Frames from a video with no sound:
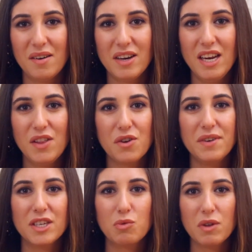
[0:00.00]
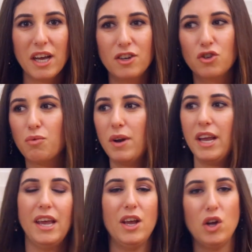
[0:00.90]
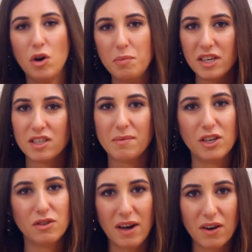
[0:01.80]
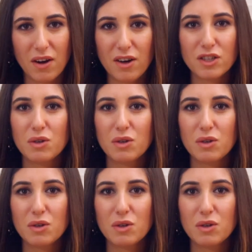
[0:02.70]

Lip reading: Neither of us were drinking copious amounts of alcohol.